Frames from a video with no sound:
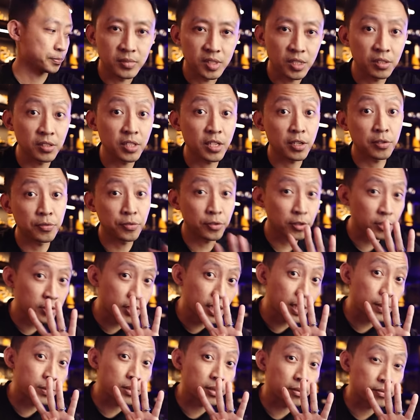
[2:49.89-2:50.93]
So there are four
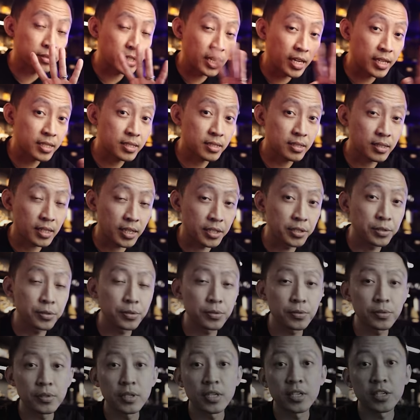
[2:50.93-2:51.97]
types of tasks. Are
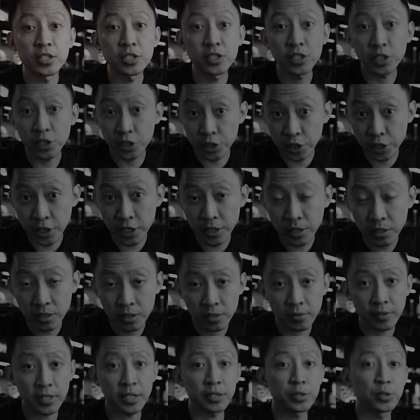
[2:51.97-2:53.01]
you searching,
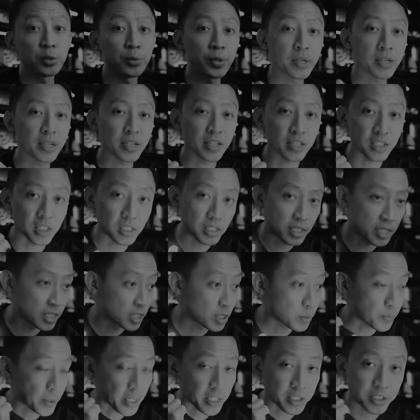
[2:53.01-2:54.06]
right? Doing
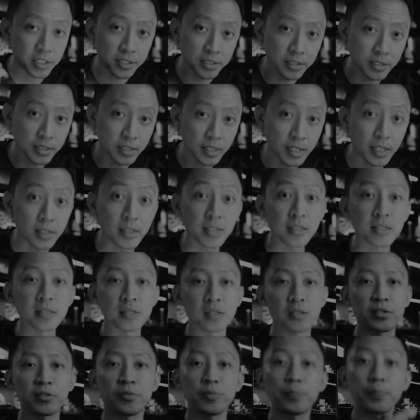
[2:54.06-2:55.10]
inspections, hitting a
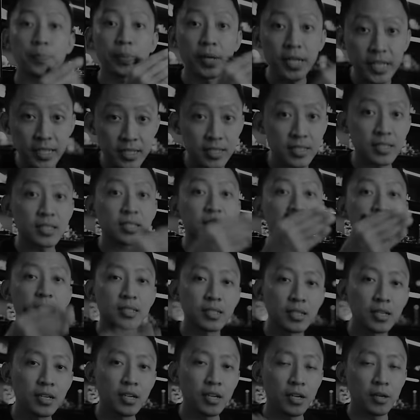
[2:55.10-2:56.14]
lot of places,
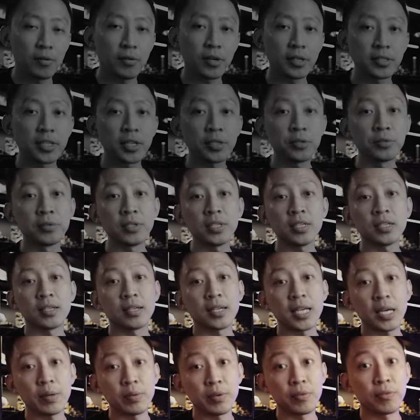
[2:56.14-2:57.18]
right? Then you need a
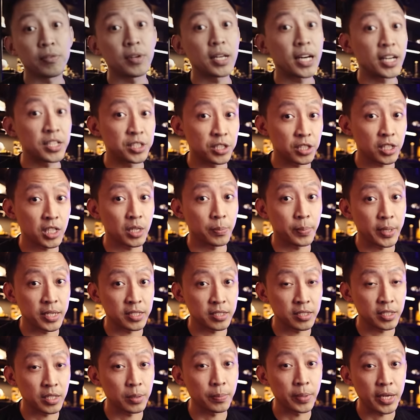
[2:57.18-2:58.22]
light with larger
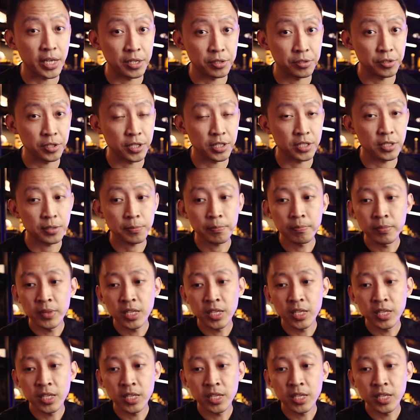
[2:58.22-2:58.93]
capacity batteries.